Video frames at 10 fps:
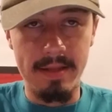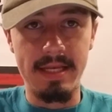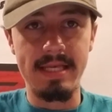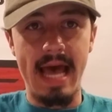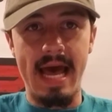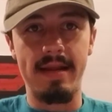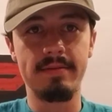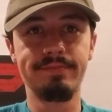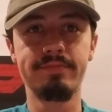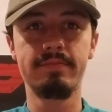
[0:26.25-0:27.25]
on this hat.
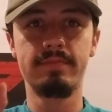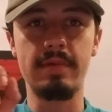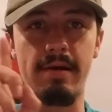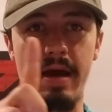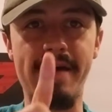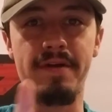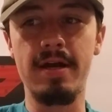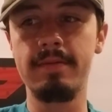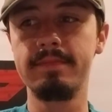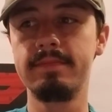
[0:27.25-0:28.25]

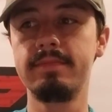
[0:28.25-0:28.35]
However,